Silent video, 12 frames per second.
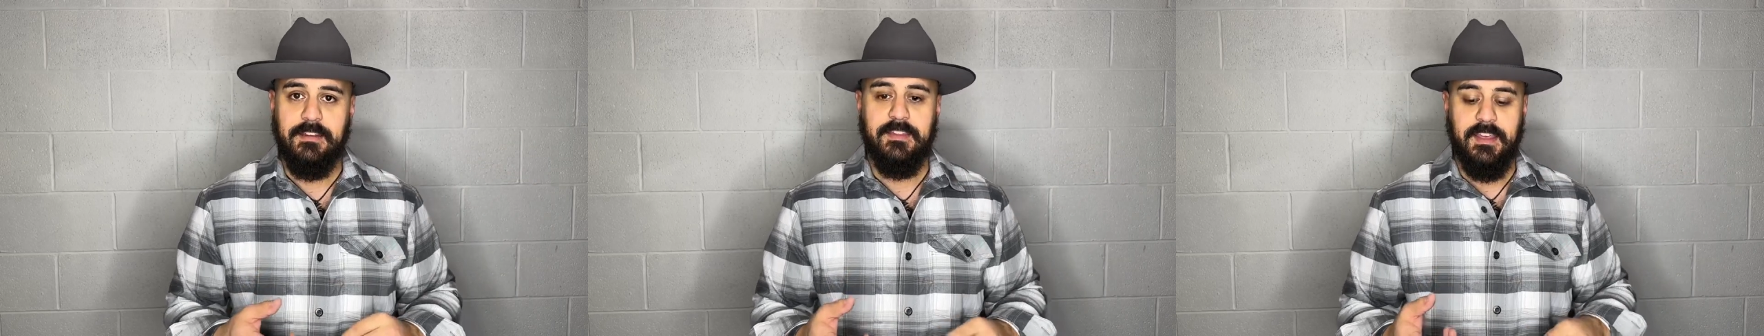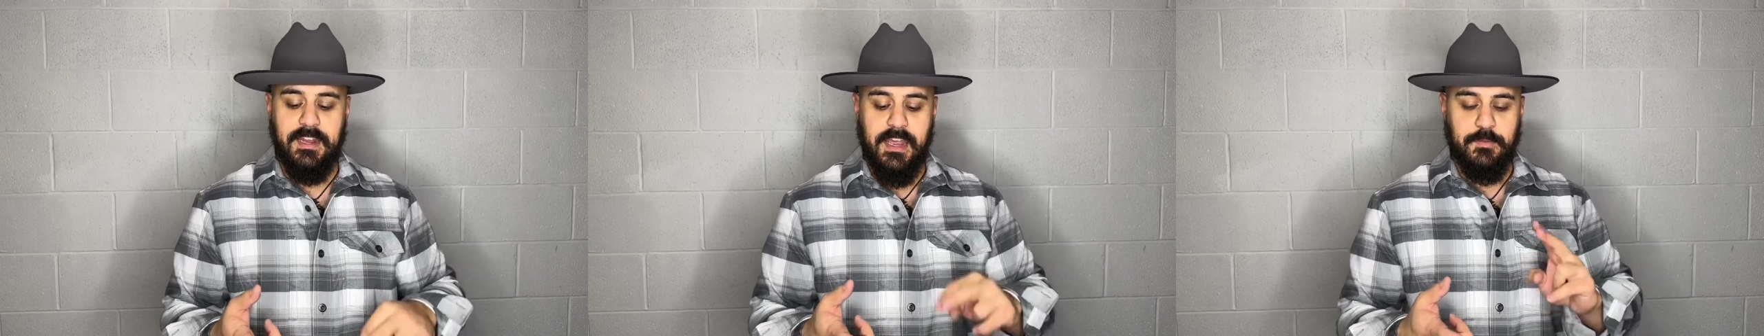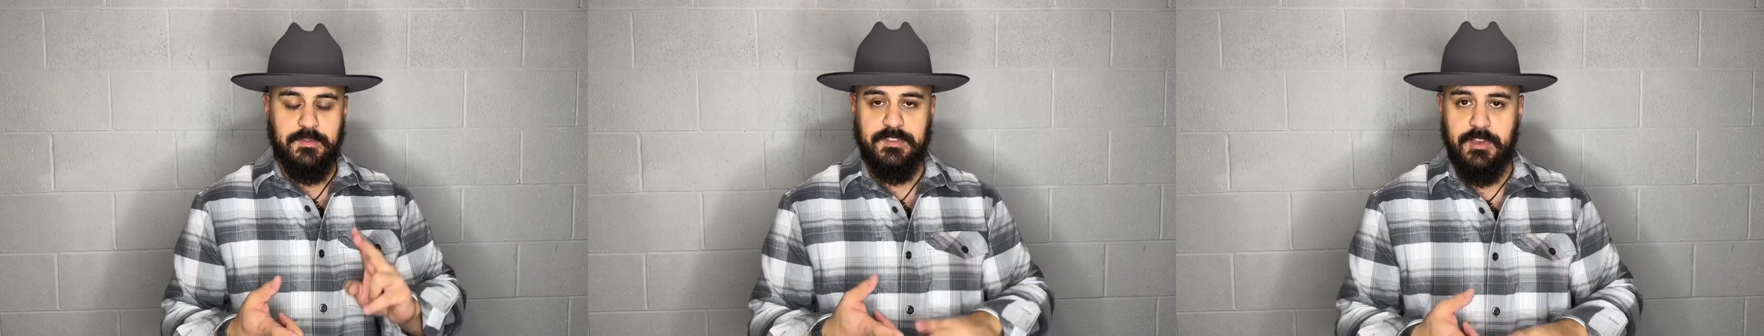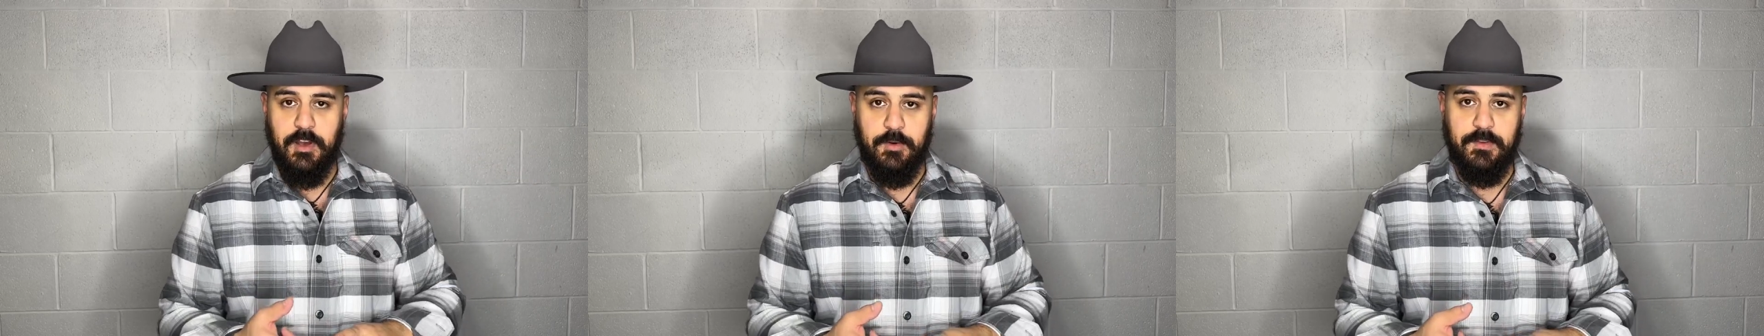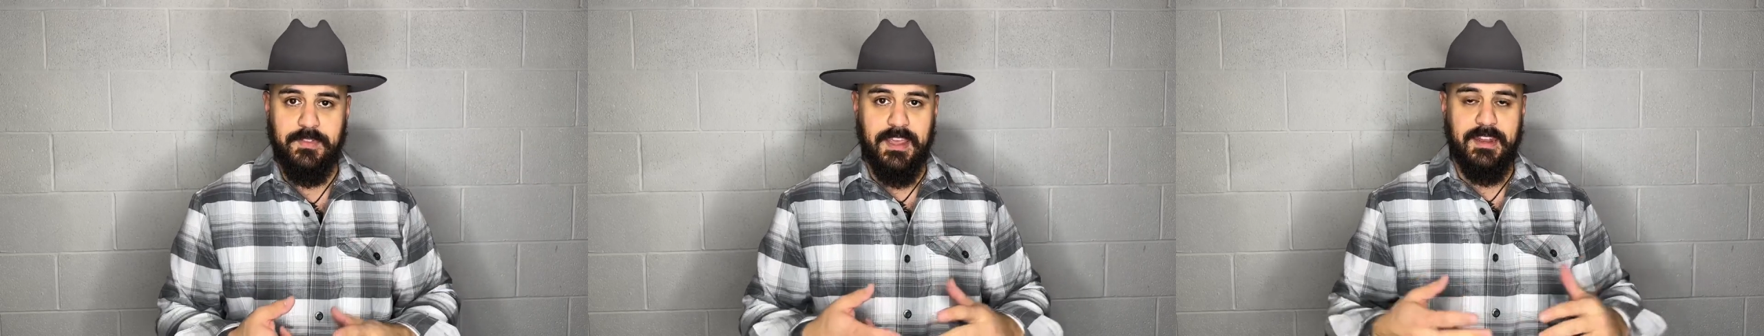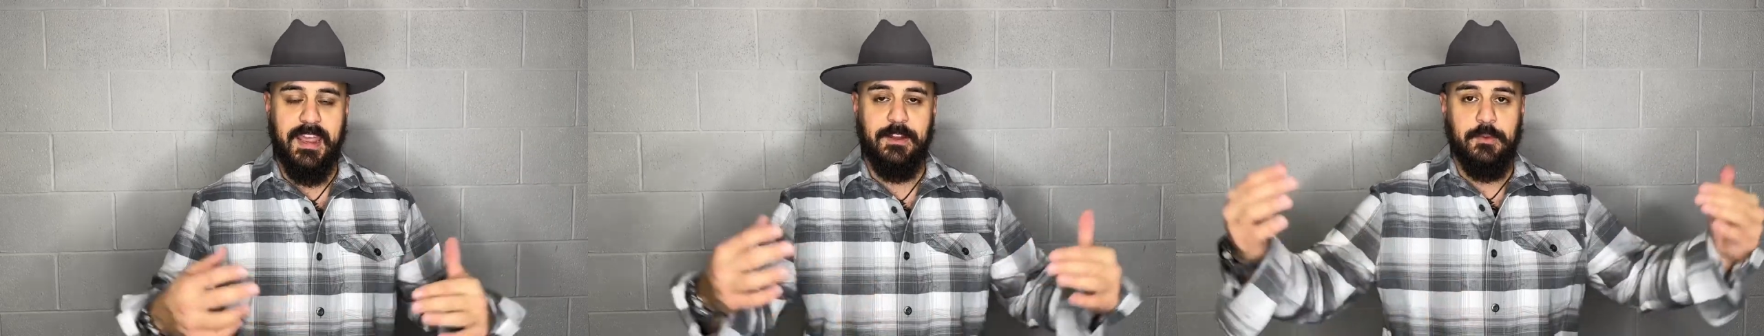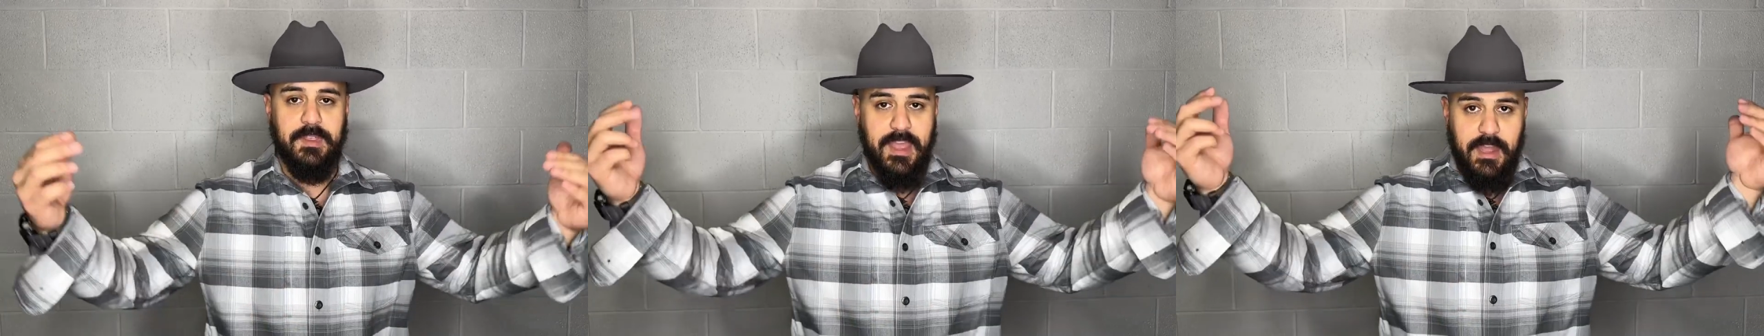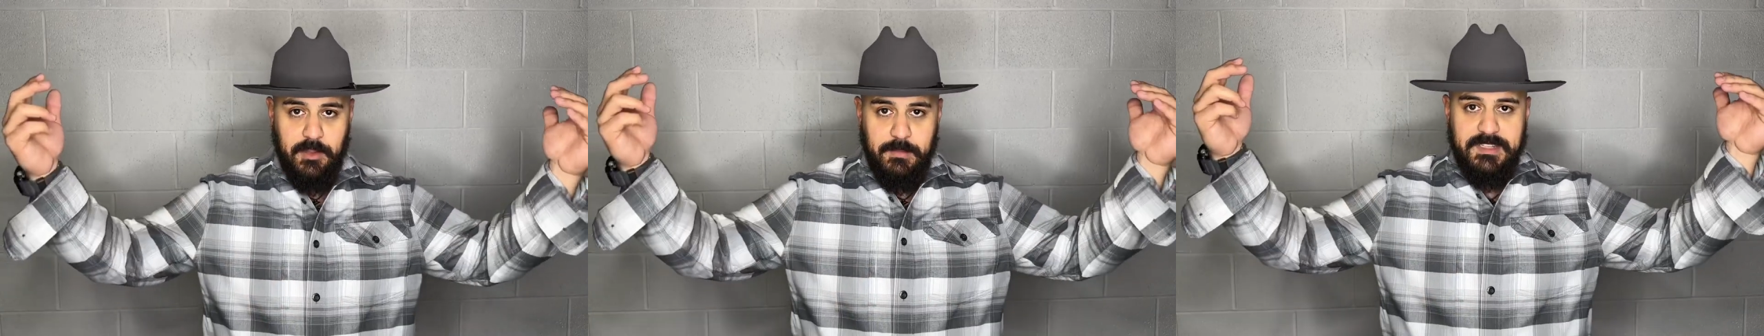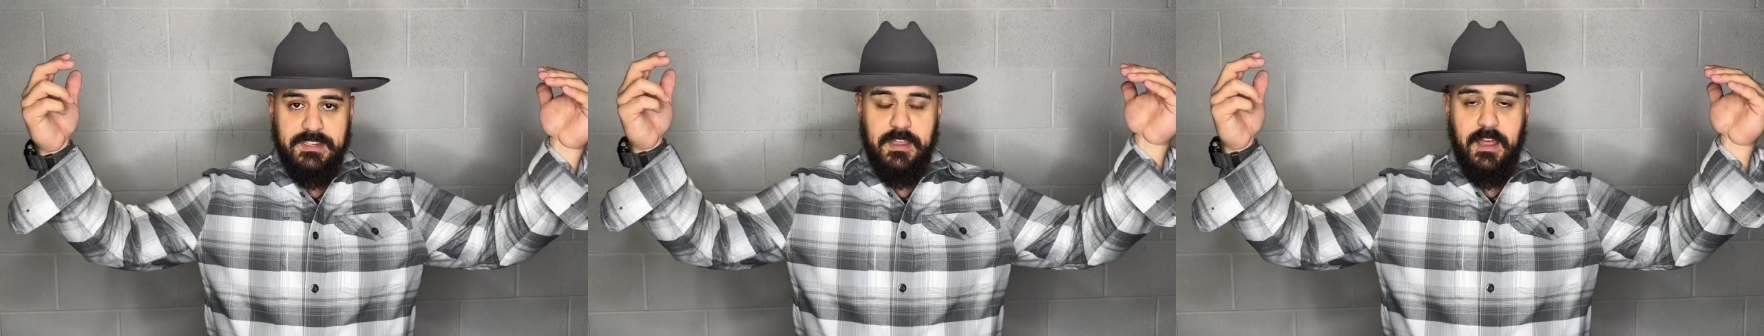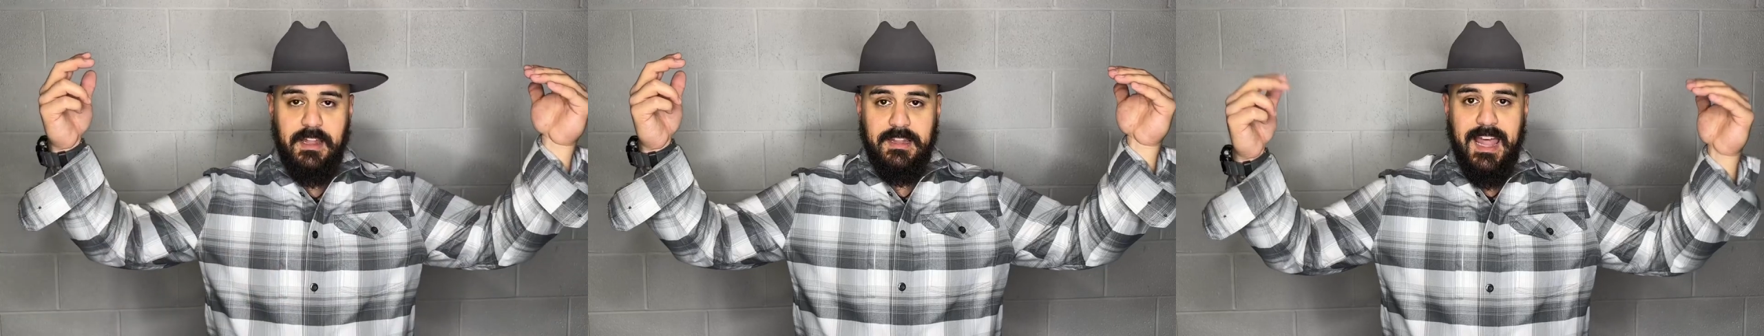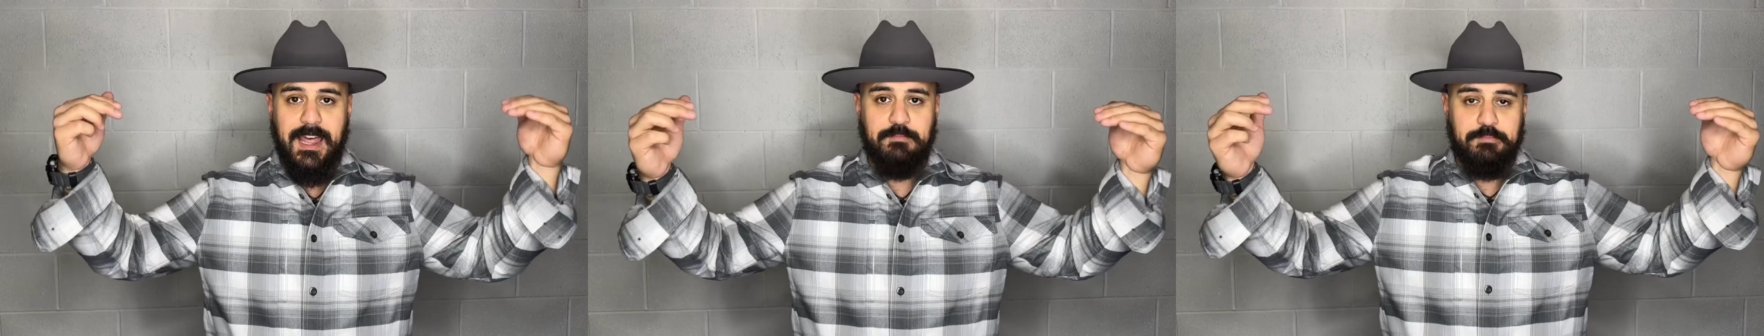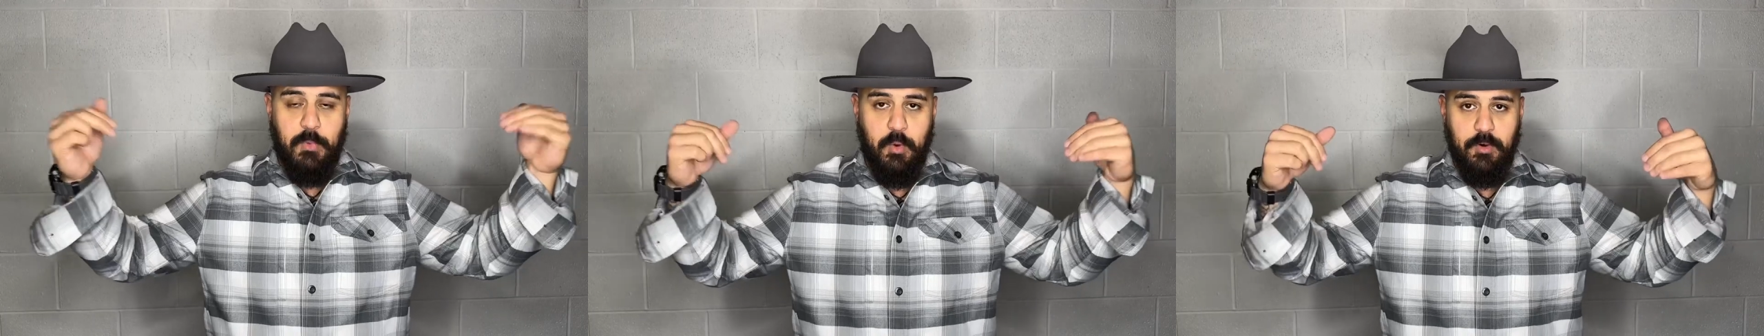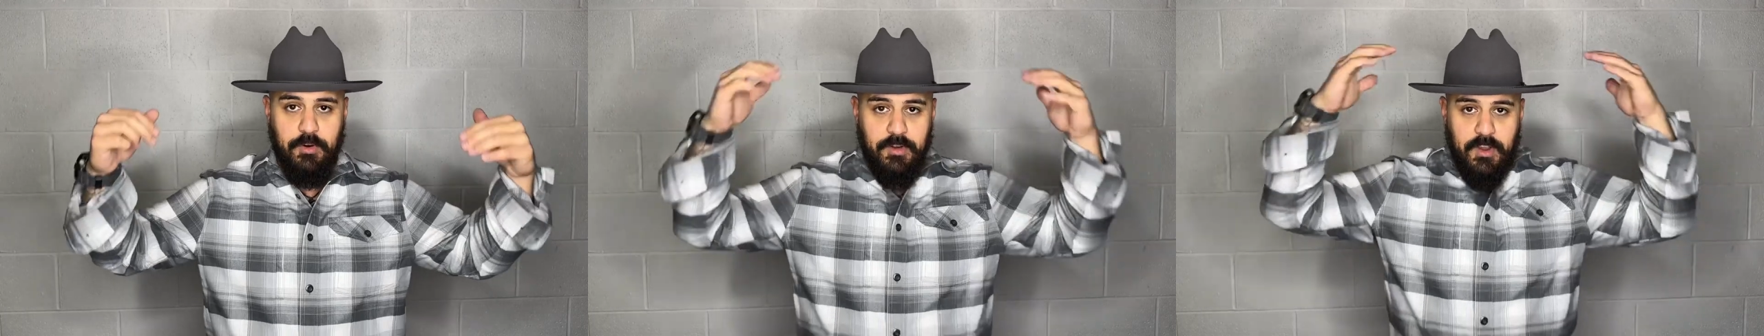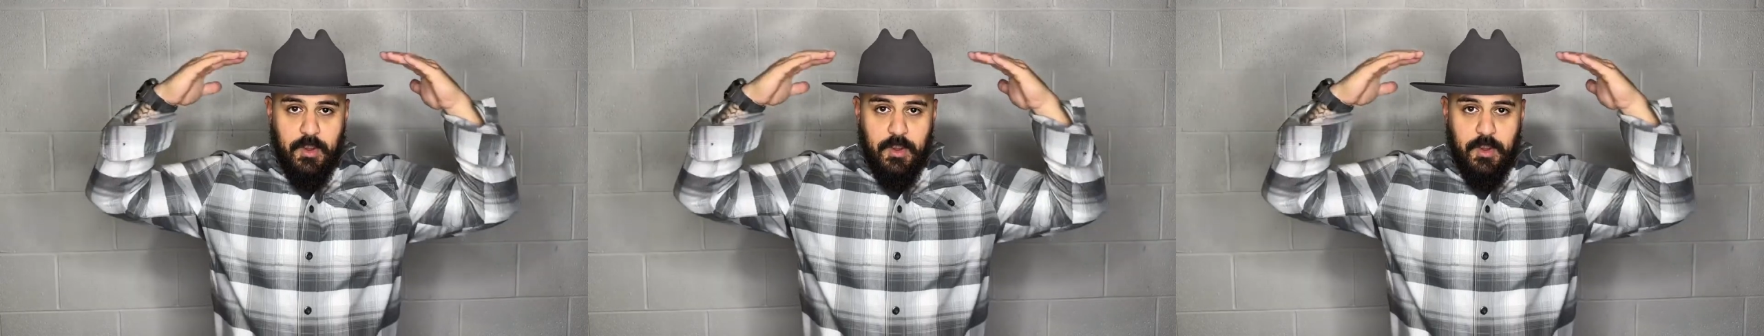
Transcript: they can handle snow, they can handle the elements a lot more